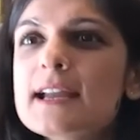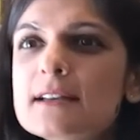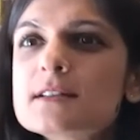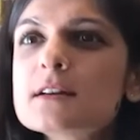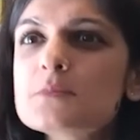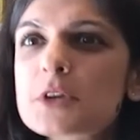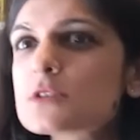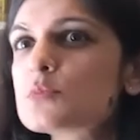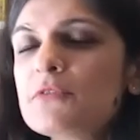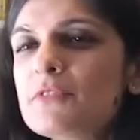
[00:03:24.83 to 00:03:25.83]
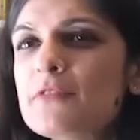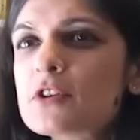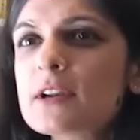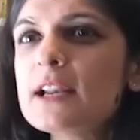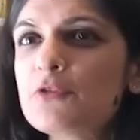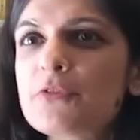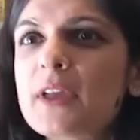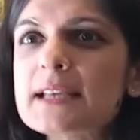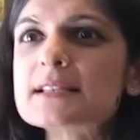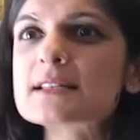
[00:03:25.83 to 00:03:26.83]
in terms, because we've never really
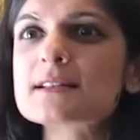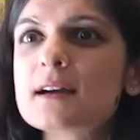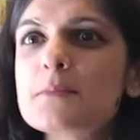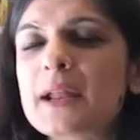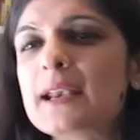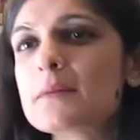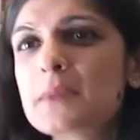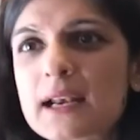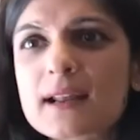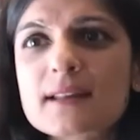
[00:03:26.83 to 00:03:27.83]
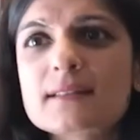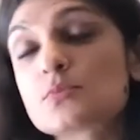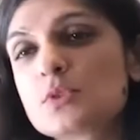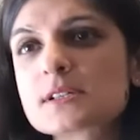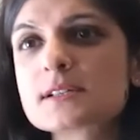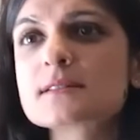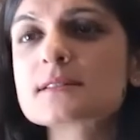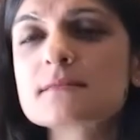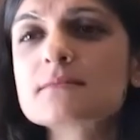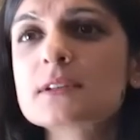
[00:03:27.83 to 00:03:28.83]
faced a pandemic like this was
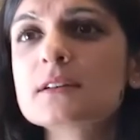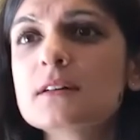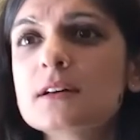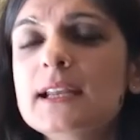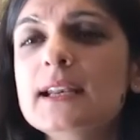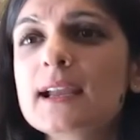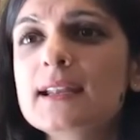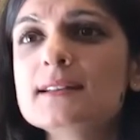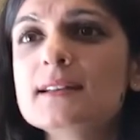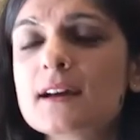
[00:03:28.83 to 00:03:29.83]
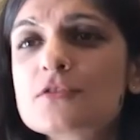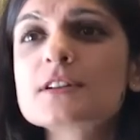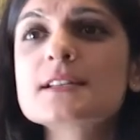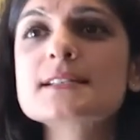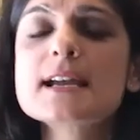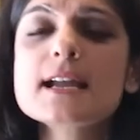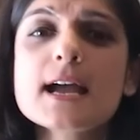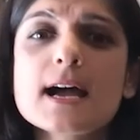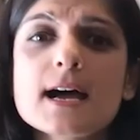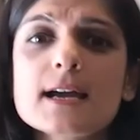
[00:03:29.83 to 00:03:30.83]
since the early
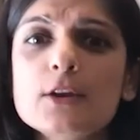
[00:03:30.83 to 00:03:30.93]
1900s,